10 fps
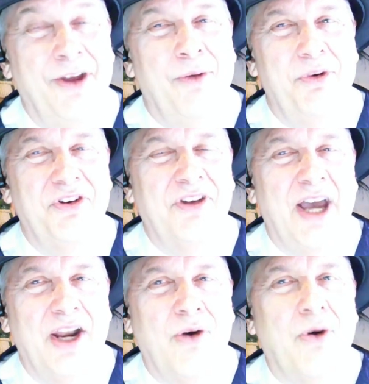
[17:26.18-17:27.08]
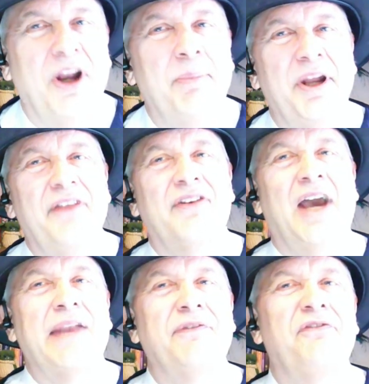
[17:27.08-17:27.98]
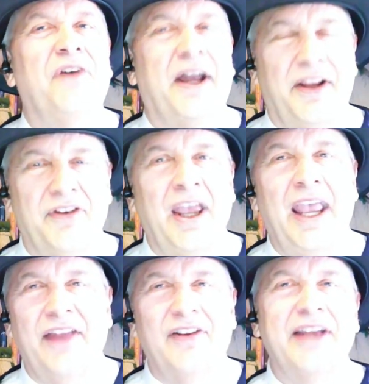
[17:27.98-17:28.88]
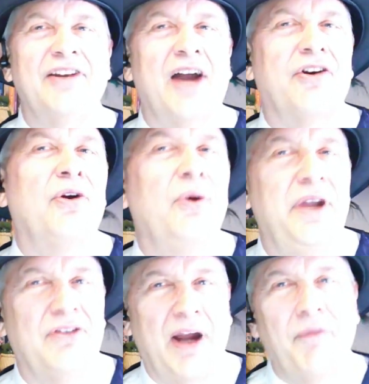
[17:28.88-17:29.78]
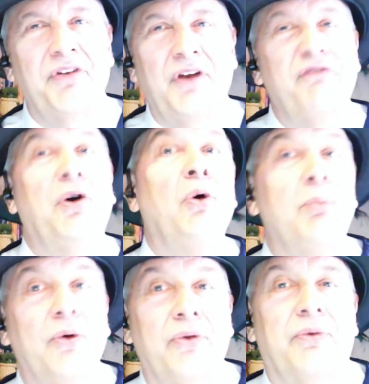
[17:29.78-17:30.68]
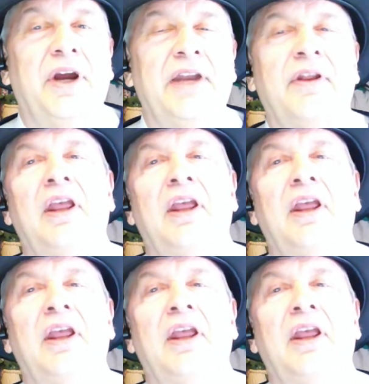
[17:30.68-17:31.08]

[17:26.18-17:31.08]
Which is kind of corny, but it's kind of fun. It's it's like Doctor Who. He travels in a phone booth, right?